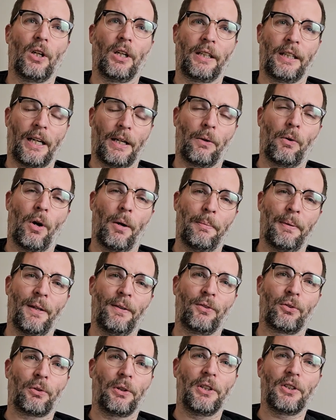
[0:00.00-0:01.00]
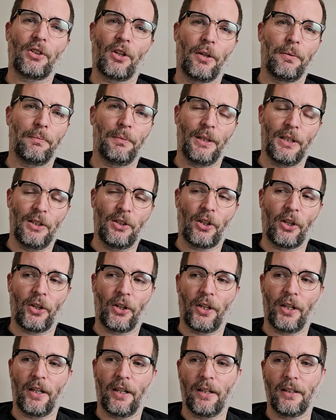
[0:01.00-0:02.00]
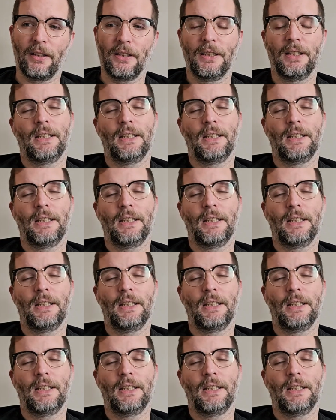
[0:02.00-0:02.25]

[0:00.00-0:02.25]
get quite a bit of screen time with each other,